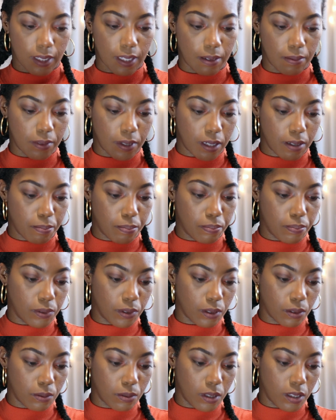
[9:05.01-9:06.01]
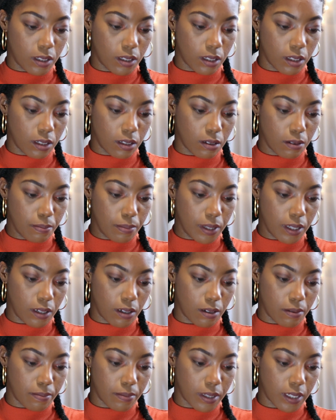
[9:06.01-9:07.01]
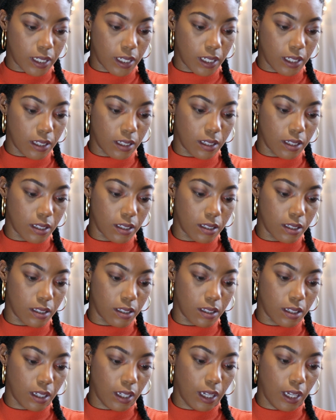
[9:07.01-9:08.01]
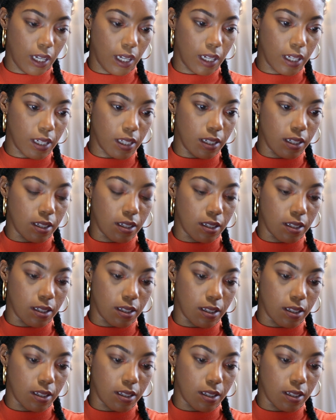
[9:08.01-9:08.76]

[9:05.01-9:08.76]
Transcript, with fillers: So I'm going to squeeze a little bit on my hand.